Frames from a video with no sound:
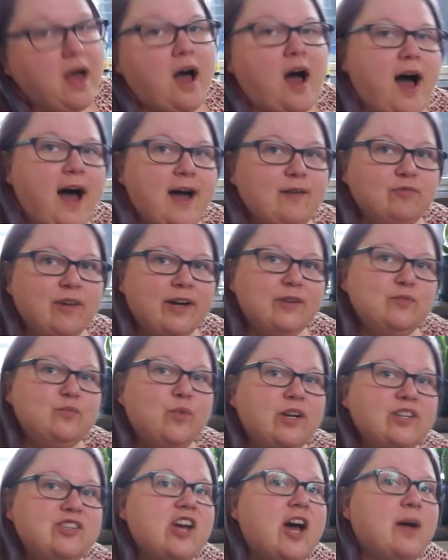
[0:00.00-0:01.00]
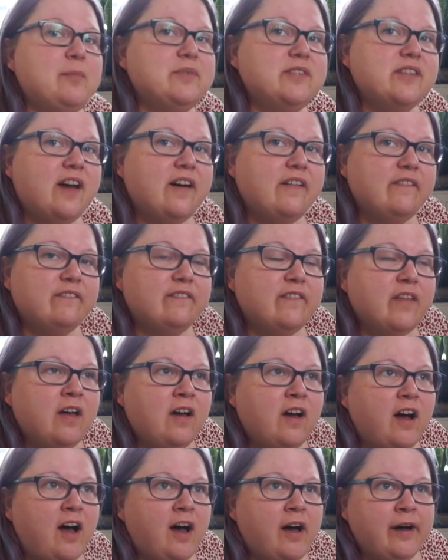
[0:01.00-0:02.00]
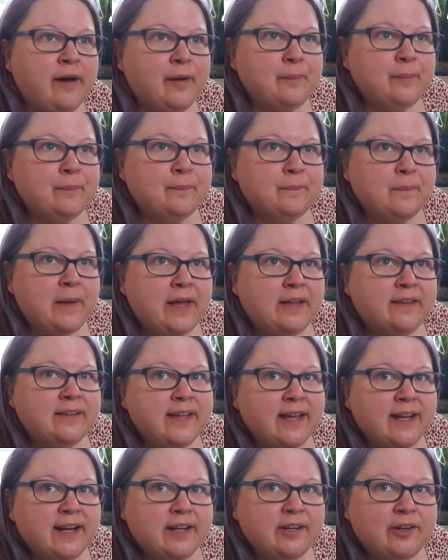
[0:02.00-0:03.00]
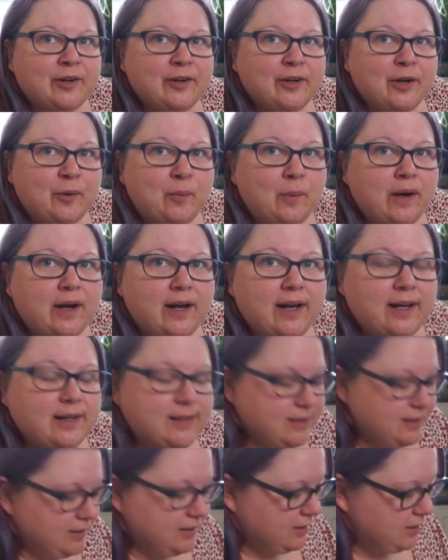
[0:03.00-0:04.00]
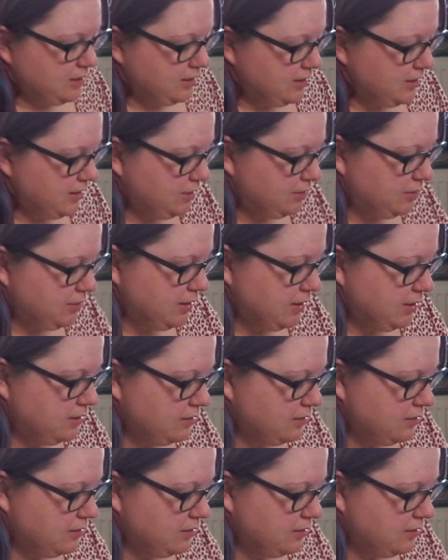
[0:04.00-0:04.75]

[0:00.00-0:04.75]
I read one chapter um, and then I don't know why I didn't continue it.